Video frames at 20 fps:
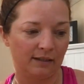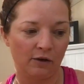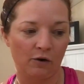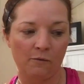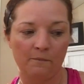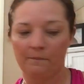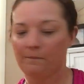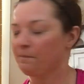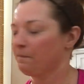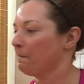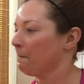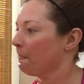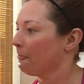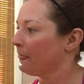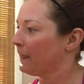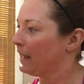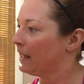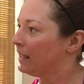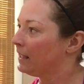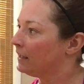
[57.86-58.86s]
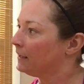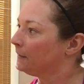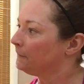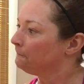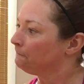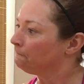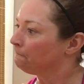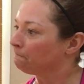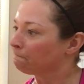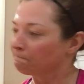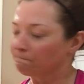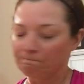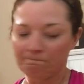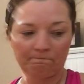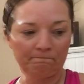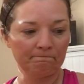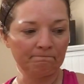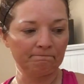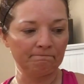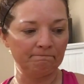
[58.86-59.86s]

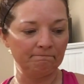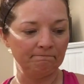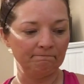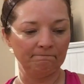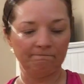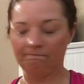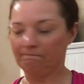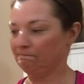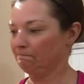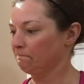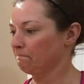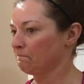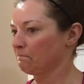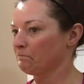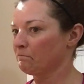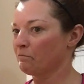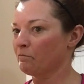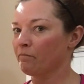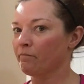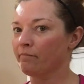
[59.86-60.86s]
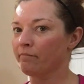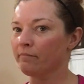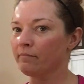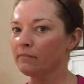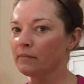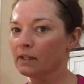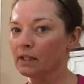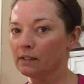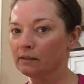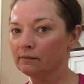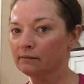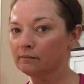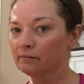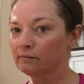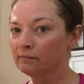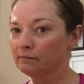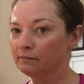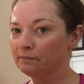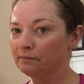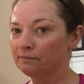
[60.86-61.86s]

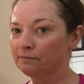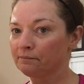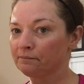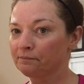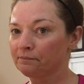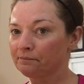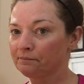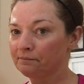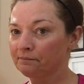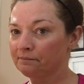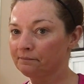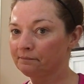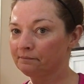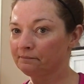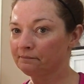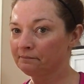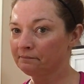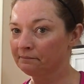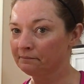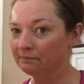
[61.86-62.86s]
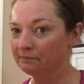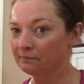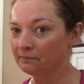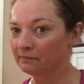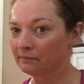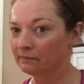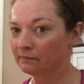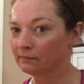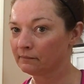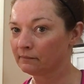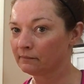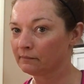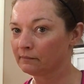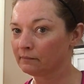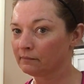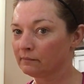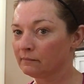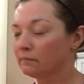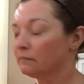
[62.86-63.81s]
[no speech]